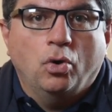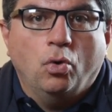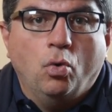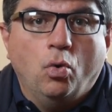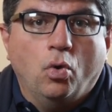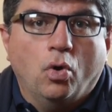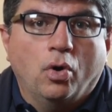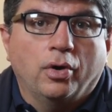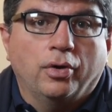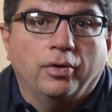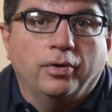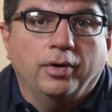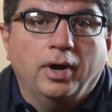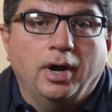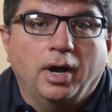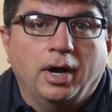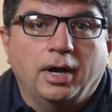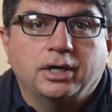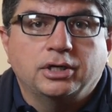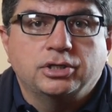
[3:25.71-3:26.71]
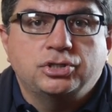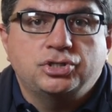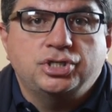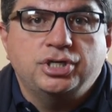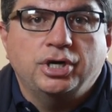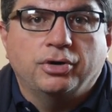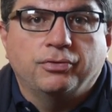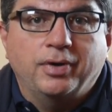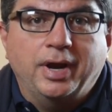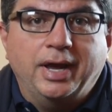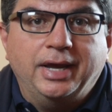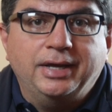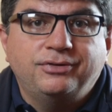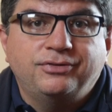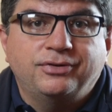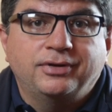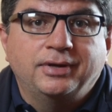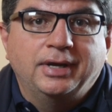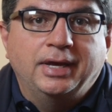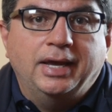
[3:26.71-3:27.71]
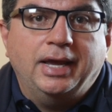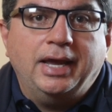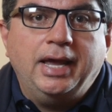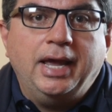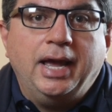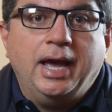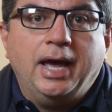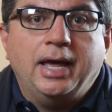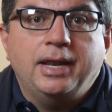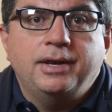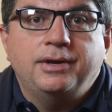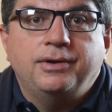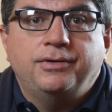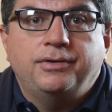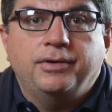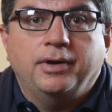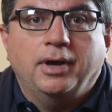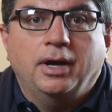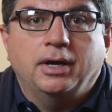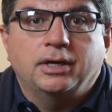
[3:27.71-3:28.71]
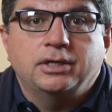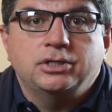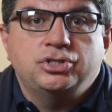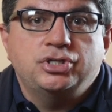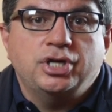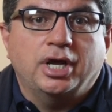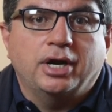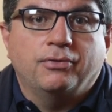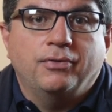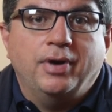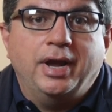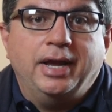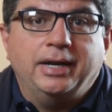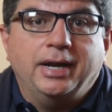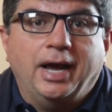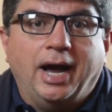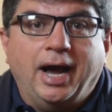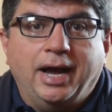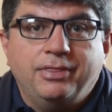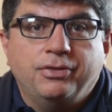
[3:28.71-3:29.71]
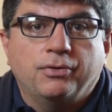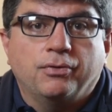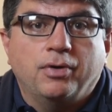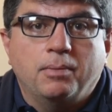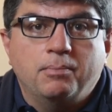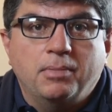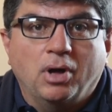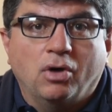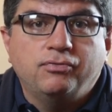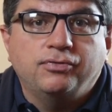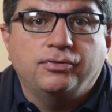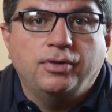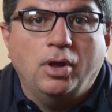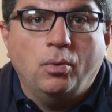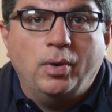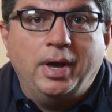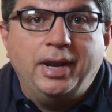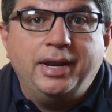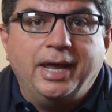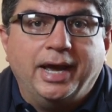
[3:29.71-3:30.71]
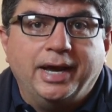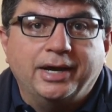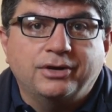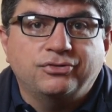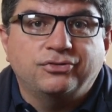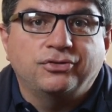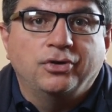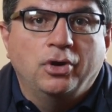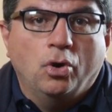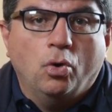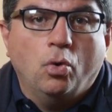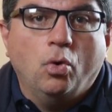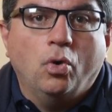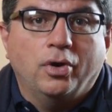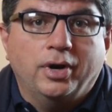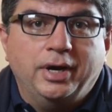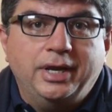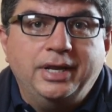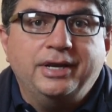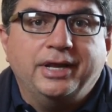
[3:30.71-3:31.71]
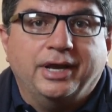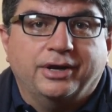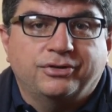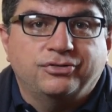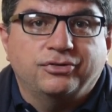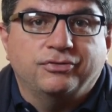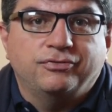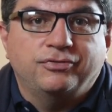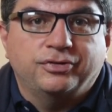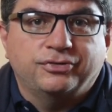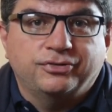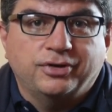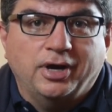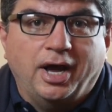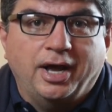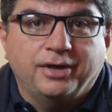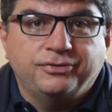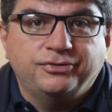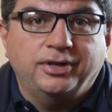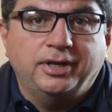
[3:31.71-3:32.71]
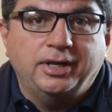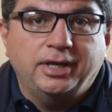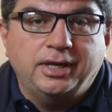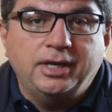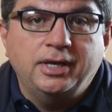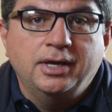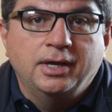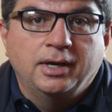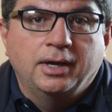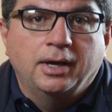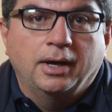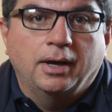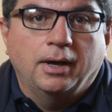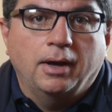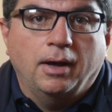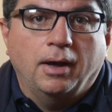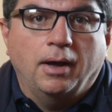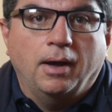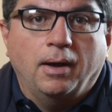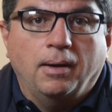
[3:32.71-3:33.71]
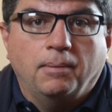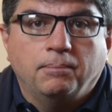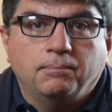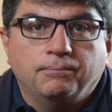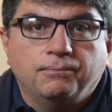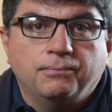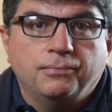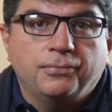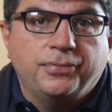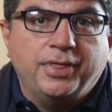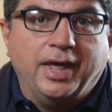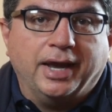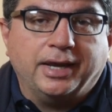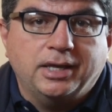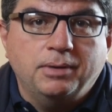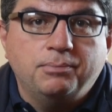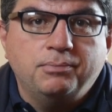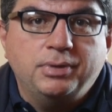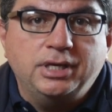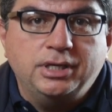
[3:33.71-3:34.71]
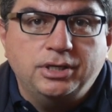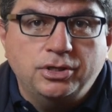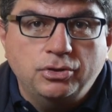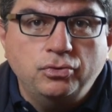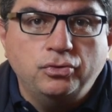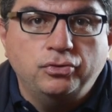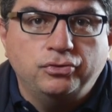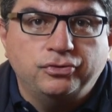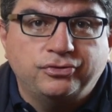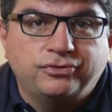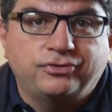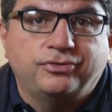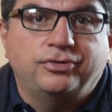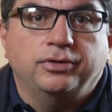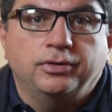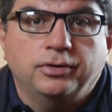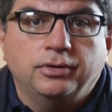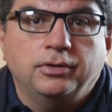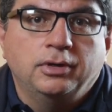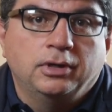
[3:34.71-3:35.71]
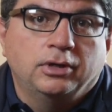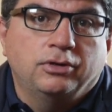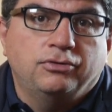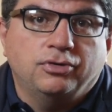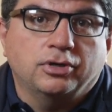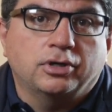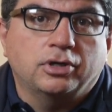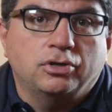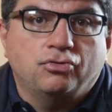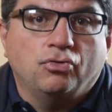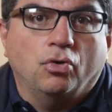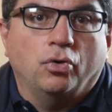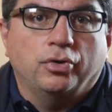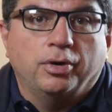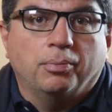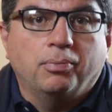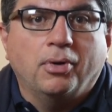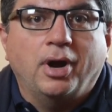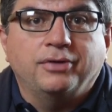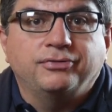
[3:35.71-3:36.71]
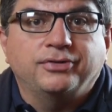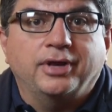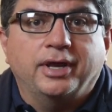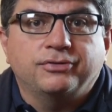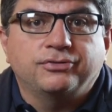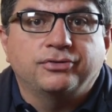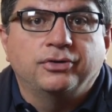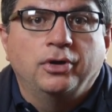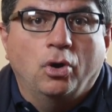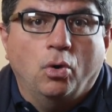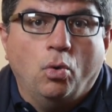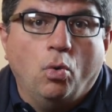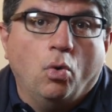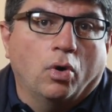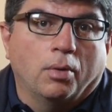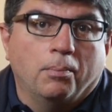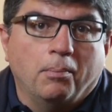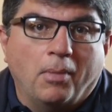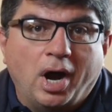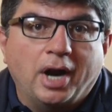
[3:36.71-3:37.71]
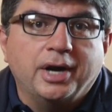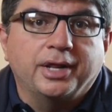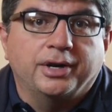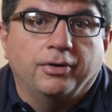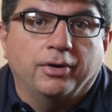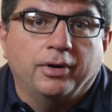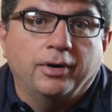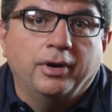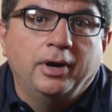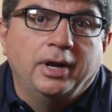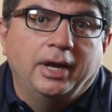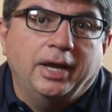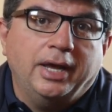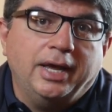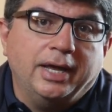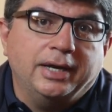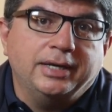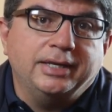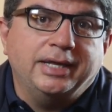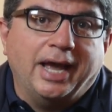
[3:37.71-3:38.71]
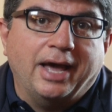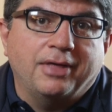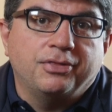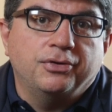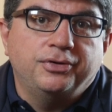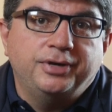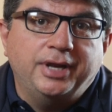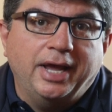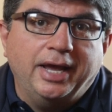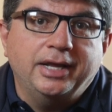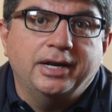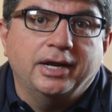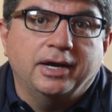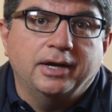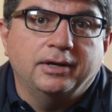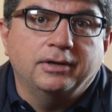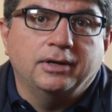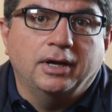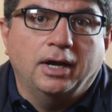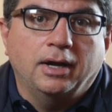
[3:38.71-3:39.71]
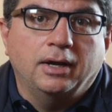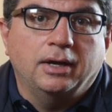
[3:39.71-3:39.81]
or shear rate and generate either a melt flow index or index of viscosity that can be used to control your process or monitor and gather data